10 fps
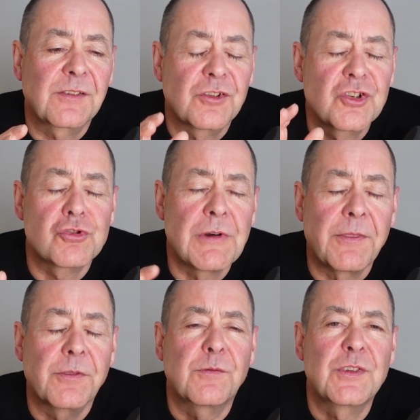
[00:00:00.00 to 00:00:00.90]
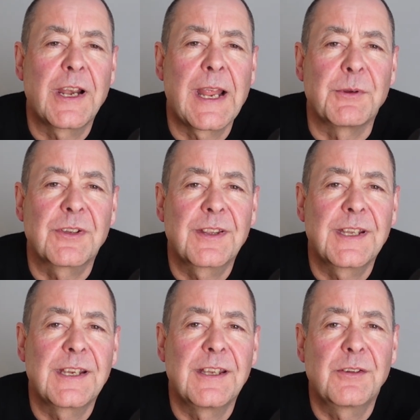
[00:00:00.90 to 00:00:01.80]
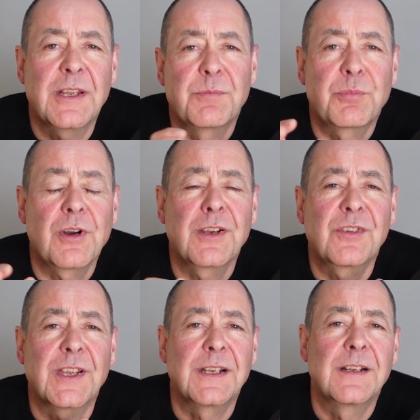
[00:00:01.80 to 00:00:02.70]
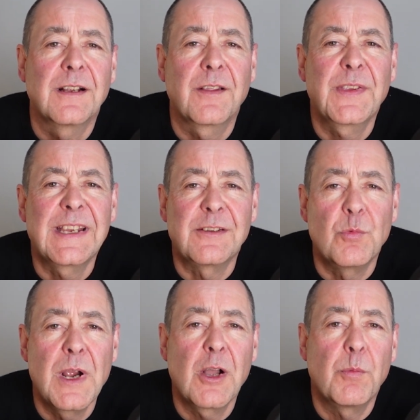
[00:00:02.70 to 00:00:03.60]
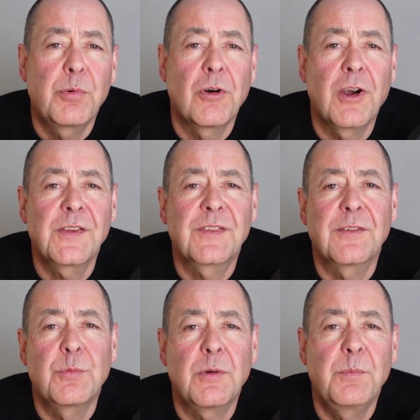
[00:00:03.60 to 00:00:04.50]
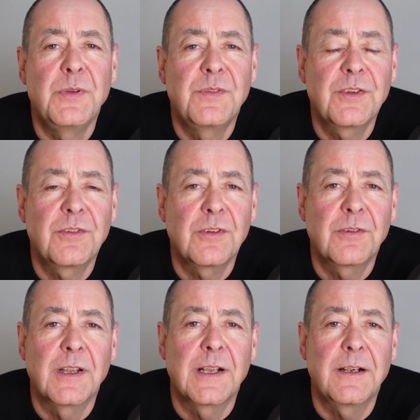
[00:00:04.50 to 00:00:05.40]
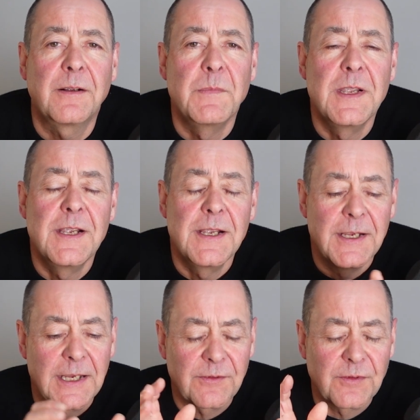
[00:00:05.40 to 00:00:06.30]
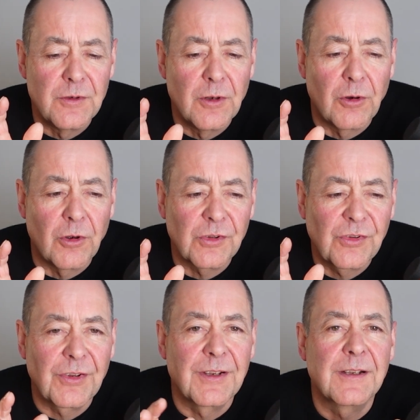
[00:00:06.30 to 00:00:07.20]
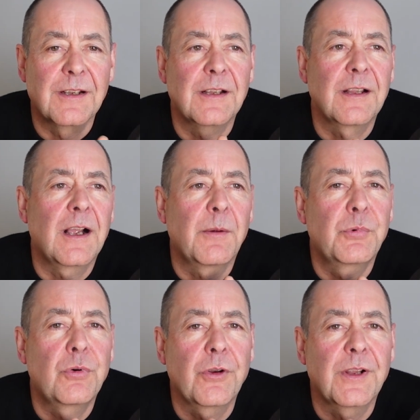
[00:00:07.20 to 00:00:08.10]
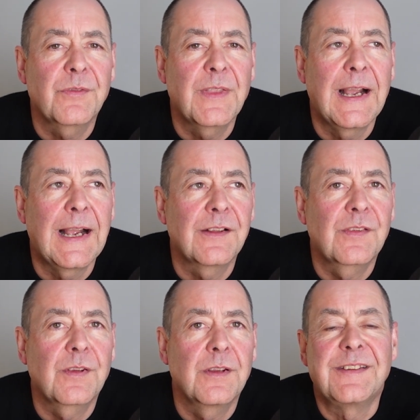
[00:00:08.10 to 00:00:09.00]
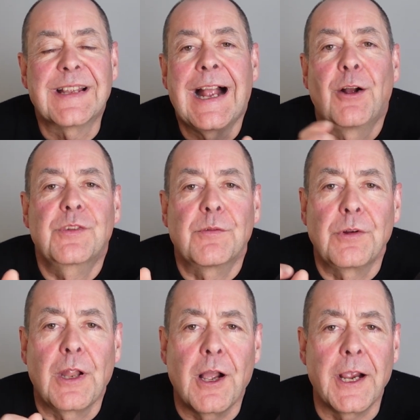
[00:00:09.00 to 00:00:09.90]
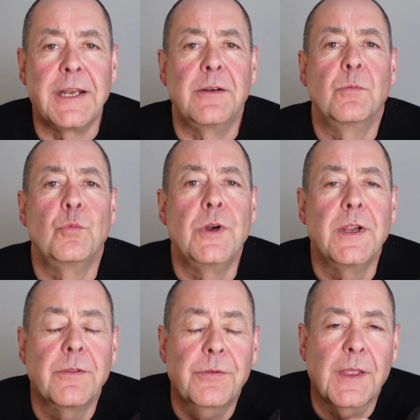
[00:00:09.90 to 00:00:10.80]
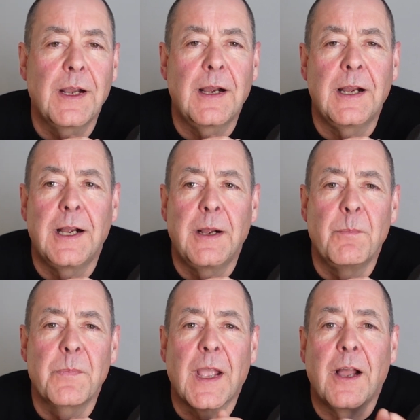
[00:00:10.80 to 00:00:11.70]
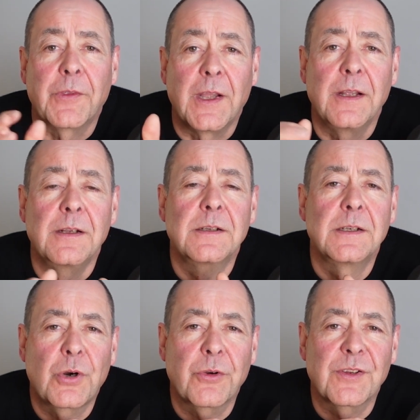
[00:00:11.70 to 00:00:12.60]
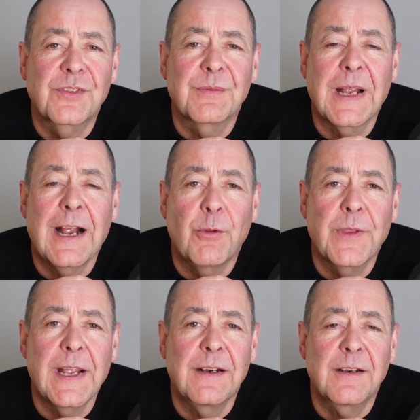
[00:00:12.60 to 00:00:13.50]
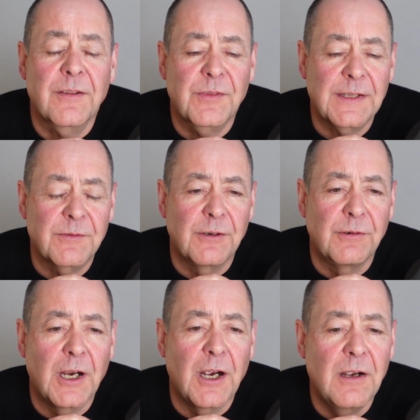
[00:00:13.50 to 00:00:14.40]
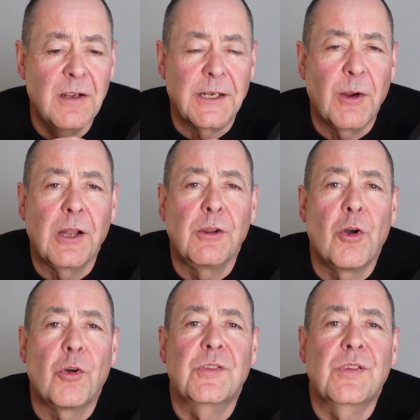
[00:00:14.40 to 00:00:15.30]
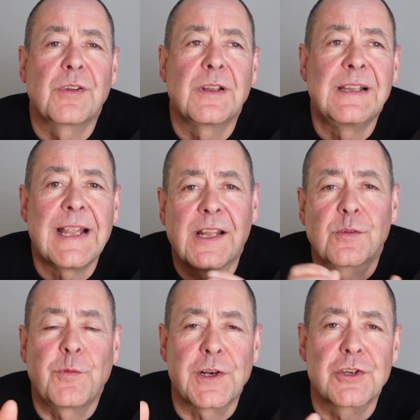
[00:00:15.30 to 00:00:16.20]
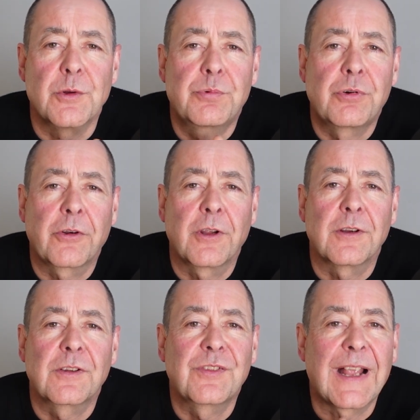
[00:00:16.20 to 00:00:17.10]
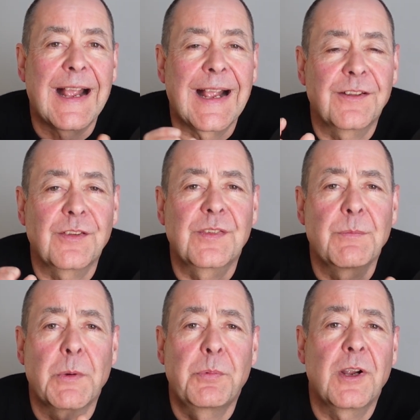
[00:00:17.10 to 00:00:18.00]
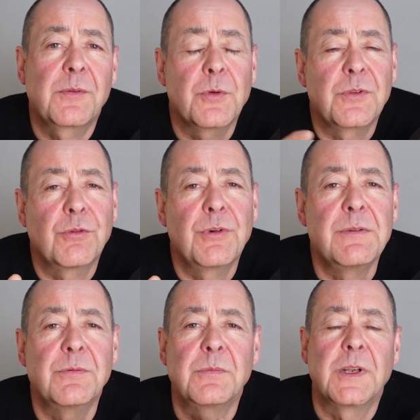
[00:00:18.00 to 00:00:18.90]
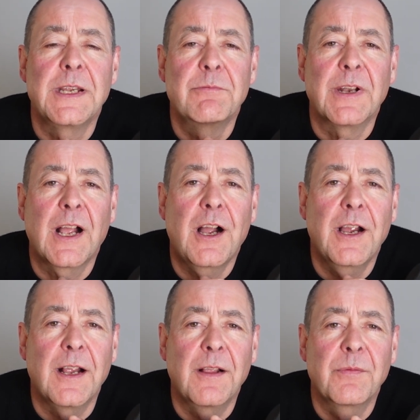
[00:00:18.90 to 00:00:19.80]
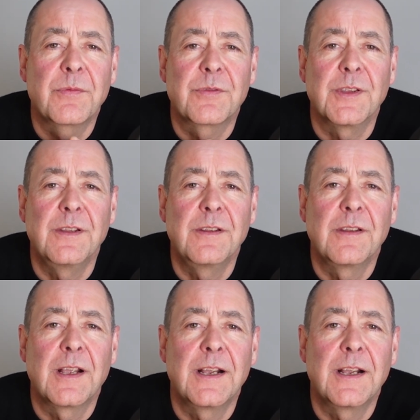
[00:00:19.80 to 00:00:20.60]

strength of Dynamics, I think, is pricing. I think it's well priced, it's well positioned. It's not a product that is out of line with other products out there. I think there are a lot less functional products at a similar price point or even higher than